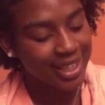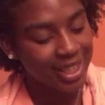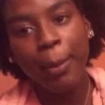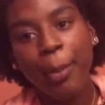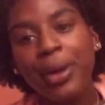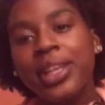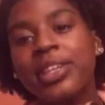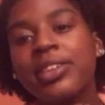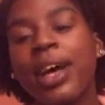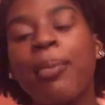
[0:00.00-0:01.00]
I'm gonna put
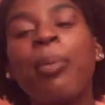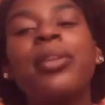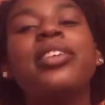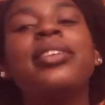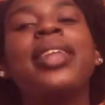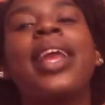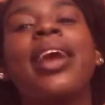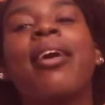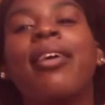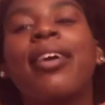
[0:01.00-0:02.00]
this in
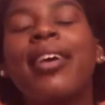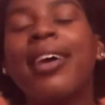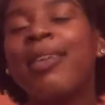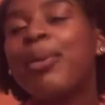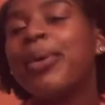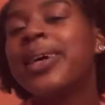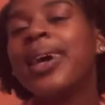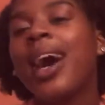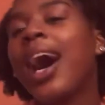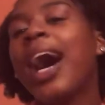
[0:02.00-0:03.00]
here.
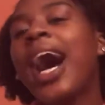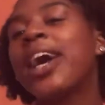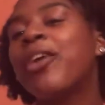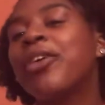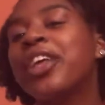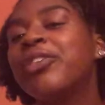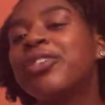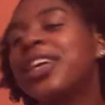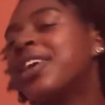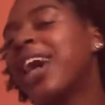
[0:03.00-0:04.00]
I ain't gonna
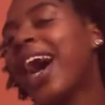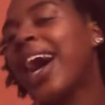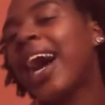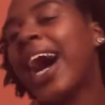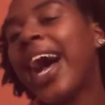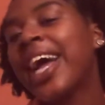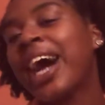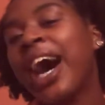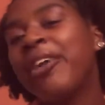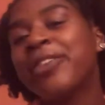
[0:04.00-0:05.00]
use it. I
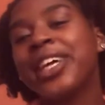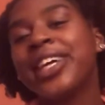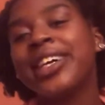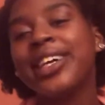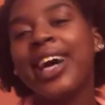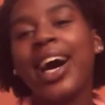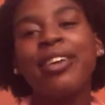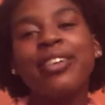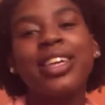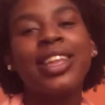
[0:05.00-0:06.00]
don't need it.
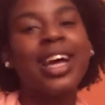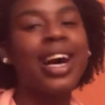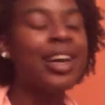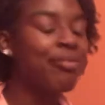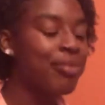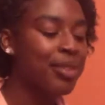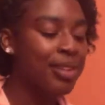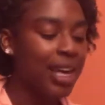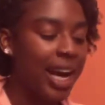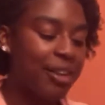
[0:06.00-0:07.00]
I don't need that.
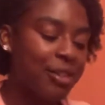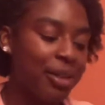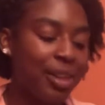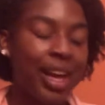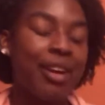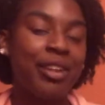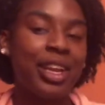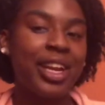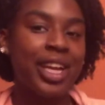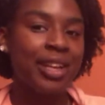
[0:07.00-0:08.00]
I don't
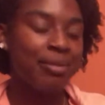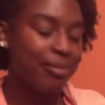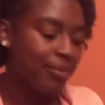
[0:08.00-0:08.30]
need it.